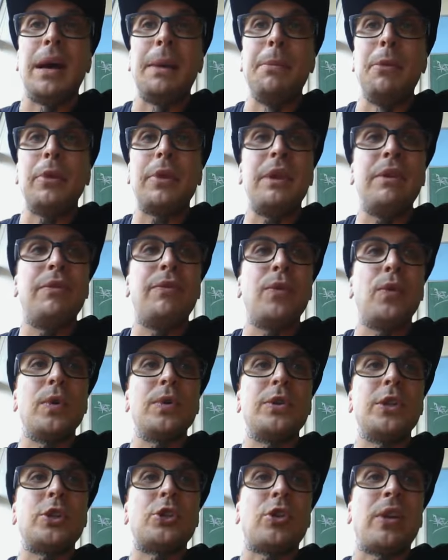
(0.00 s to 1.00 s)
I'm looking
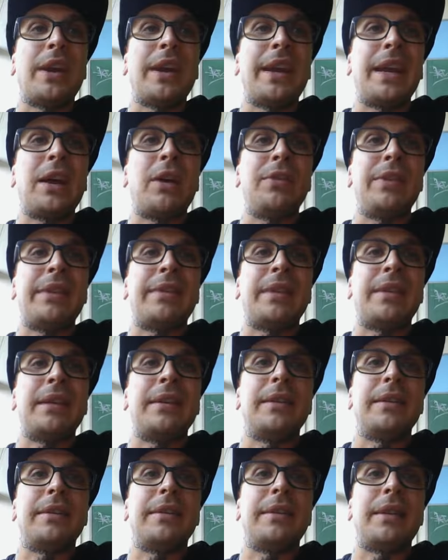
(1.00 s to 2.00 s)
forward to trying out these
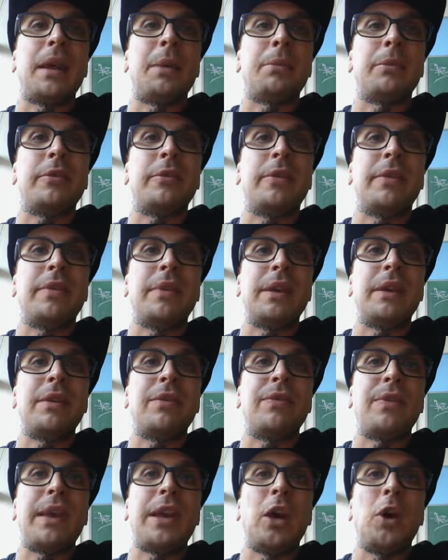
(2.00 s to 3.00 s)
sentence stems to see
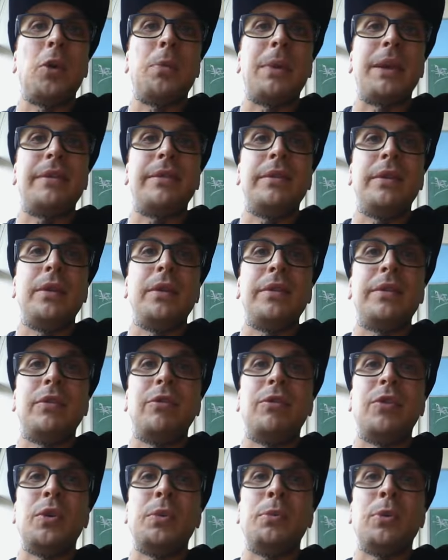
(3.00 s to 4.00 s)
if they help my students
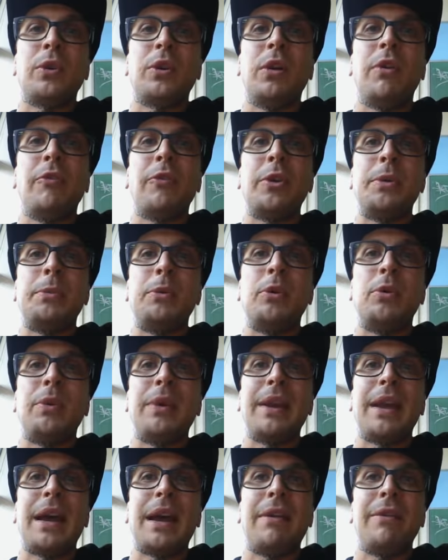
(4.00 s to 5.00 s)
to feel more comfortable
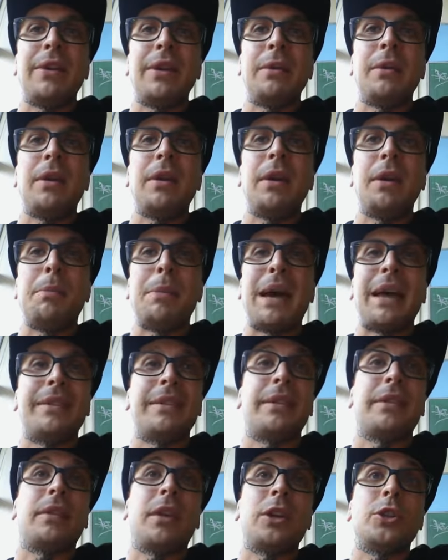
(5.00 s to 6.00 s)
when having math
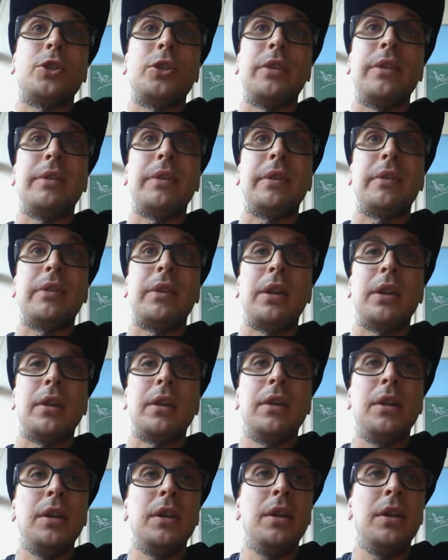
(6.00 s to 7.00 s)
discussions this
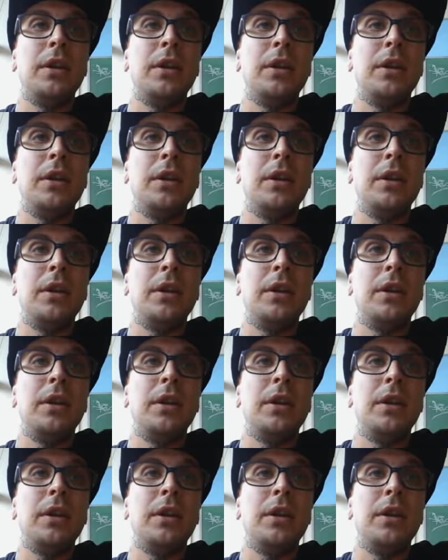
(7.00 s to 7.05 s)
year.